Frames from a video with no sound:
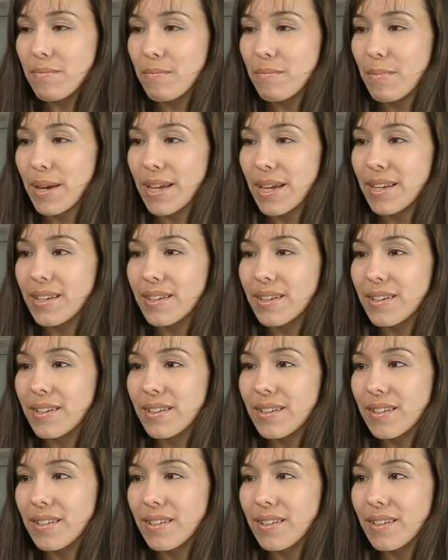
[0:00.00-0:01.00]
but
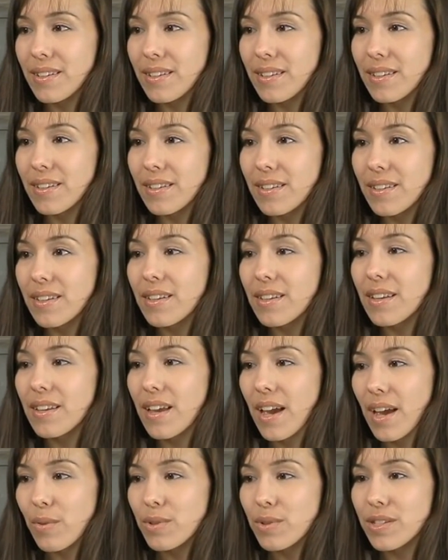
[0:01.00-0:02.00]

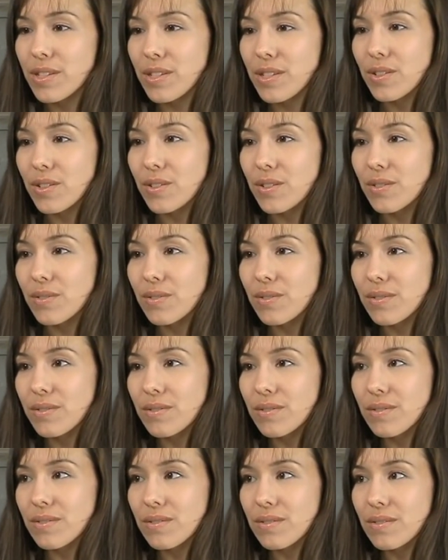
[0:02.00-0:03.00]
I still
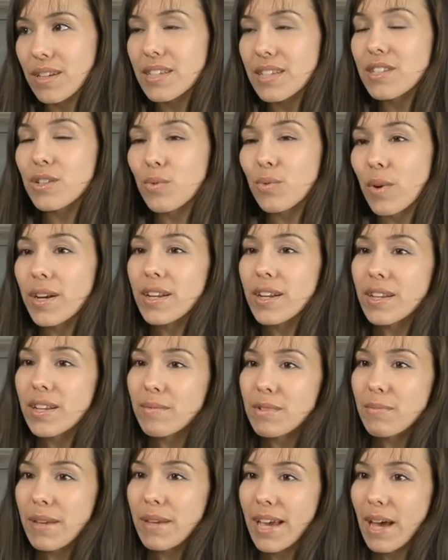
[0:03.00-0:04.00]
wanted him
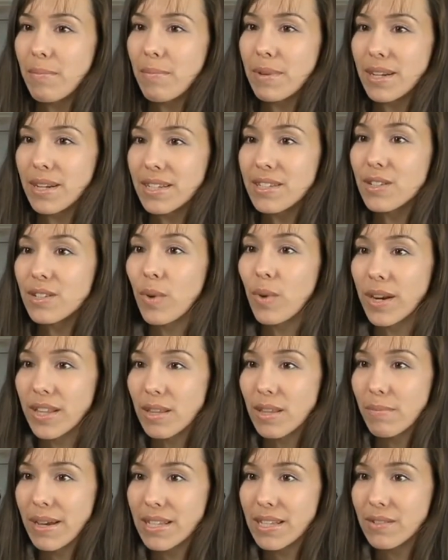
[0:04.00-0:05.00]
to be happy, and I still wanted
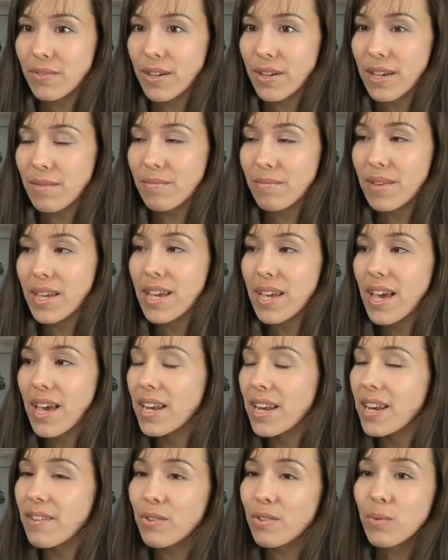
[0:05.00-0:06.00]
the best for him,
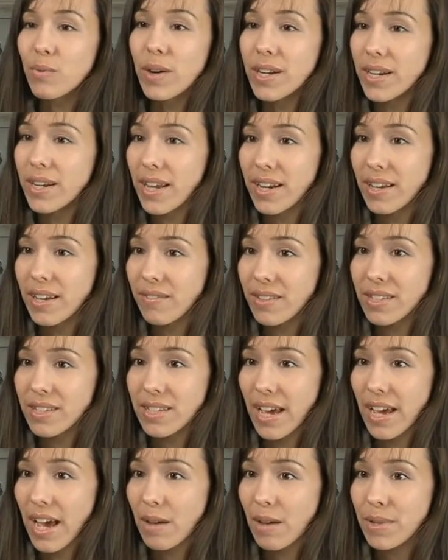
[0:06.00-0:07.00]
and I never wanted any of this to
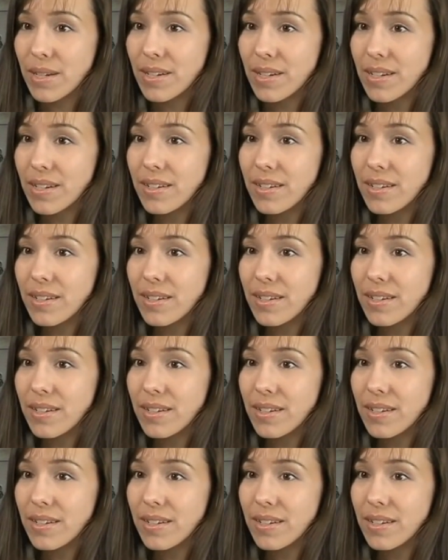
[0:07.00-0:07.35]
happen.